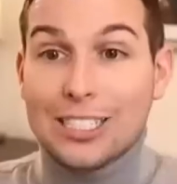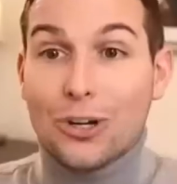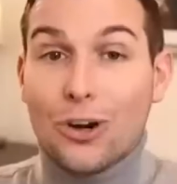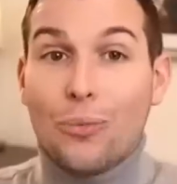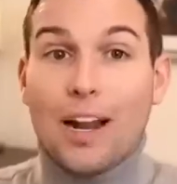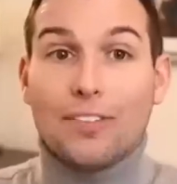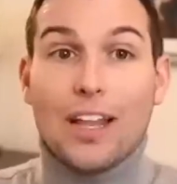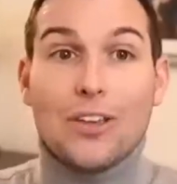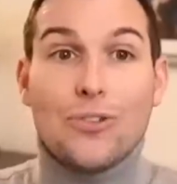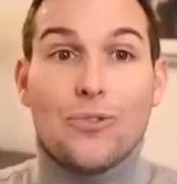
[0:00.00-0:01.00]
is her way of
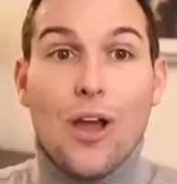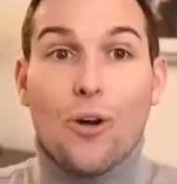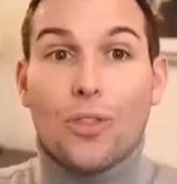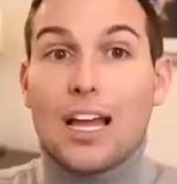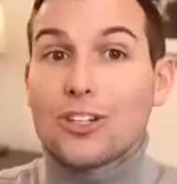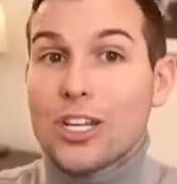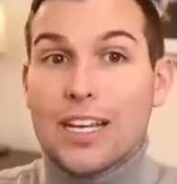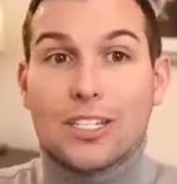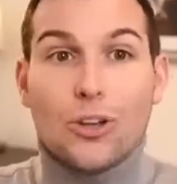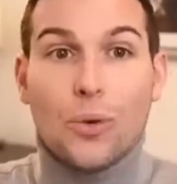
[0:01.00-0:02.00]
letting you know that
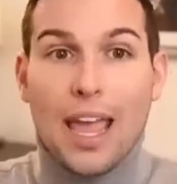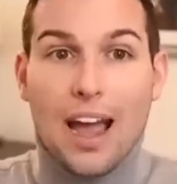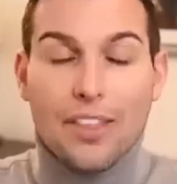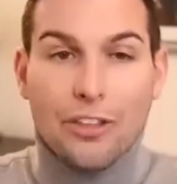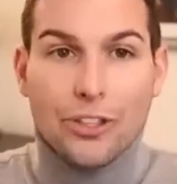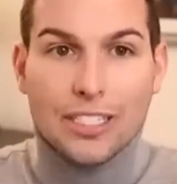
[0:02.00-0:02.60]
she is okay on the other